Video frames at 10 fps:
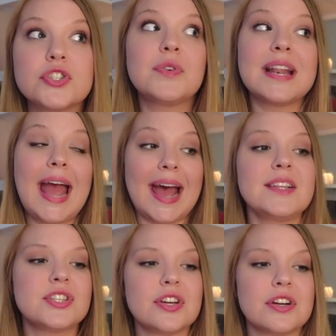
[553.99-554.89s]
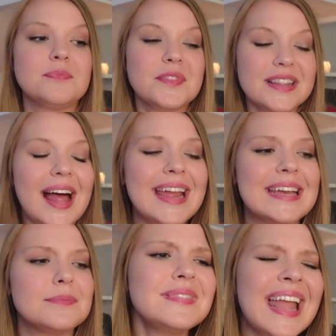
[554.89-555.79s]
You can ask your
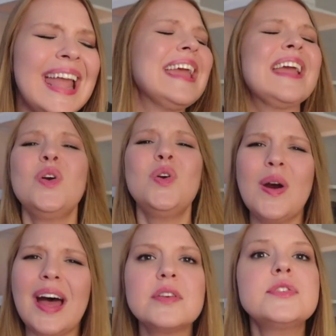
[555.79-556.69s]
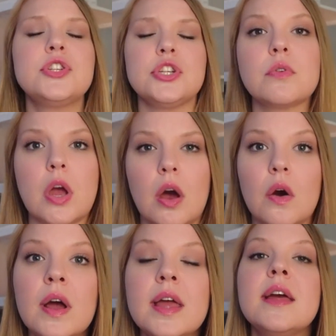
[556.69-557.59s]
client, hey, who else do you
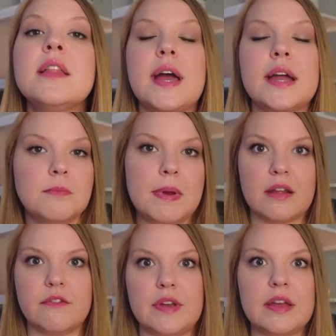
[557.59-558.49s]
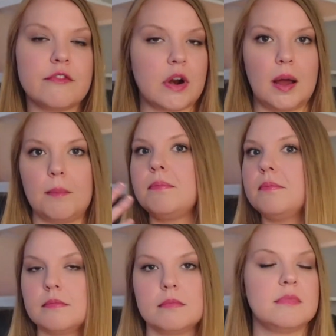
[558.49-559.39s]
know that could benefit from
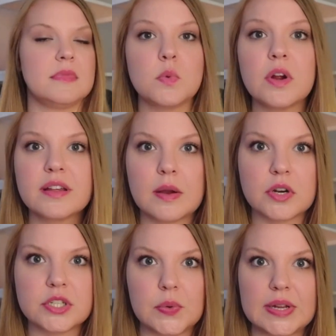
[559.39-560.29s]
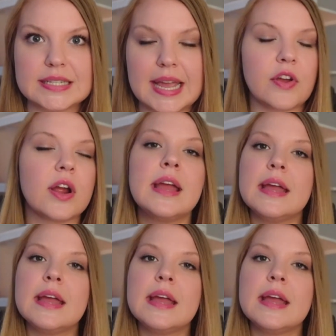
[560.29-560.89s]
this work that we're doing together?